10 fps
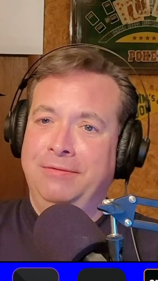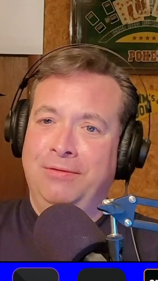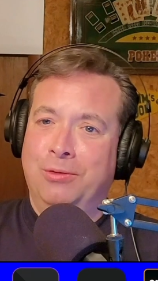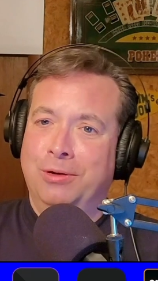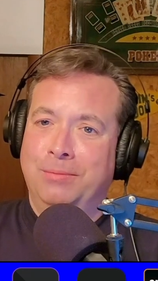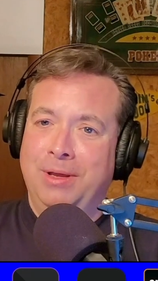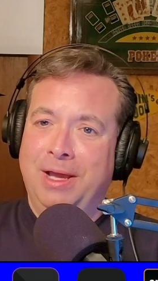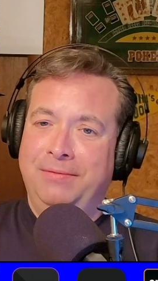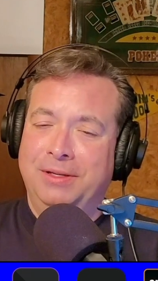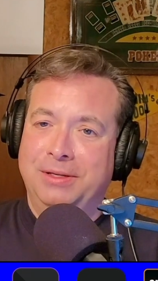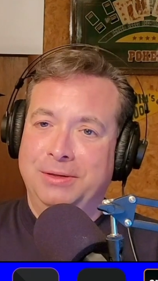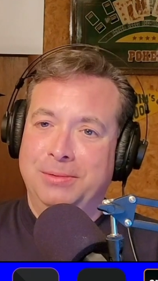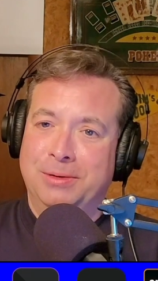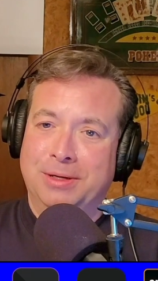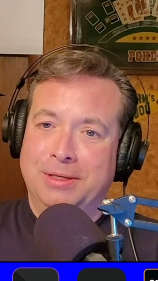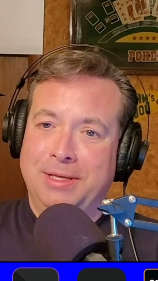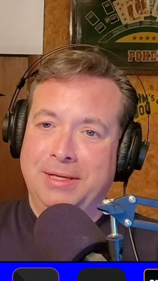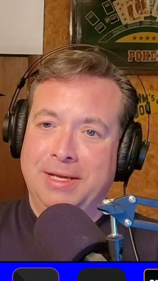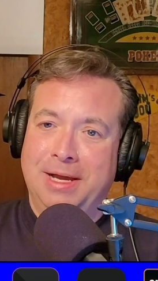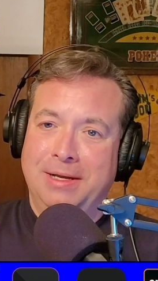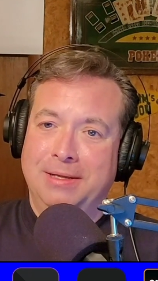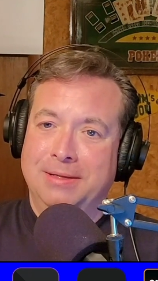form you have to do or 10 kind of